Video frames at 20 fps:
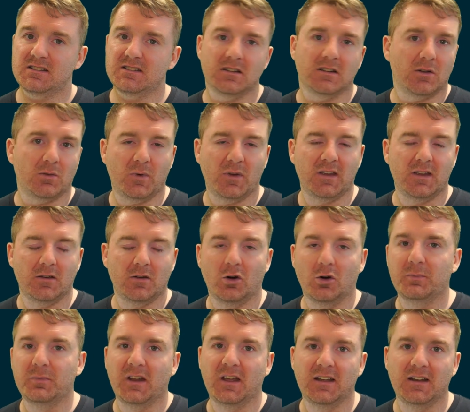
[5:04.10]
so that we
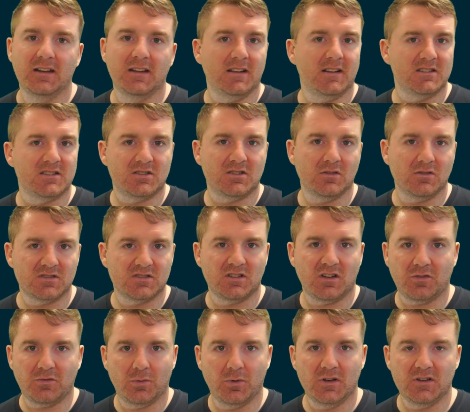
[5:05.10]
update it, install
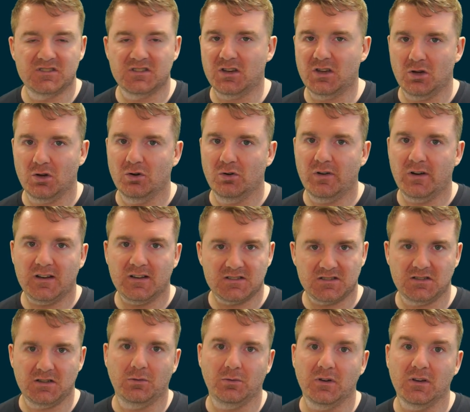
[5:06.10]
software, secure it, and
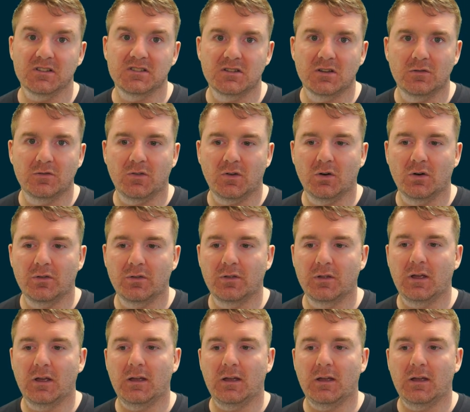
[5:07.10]
so on and so forth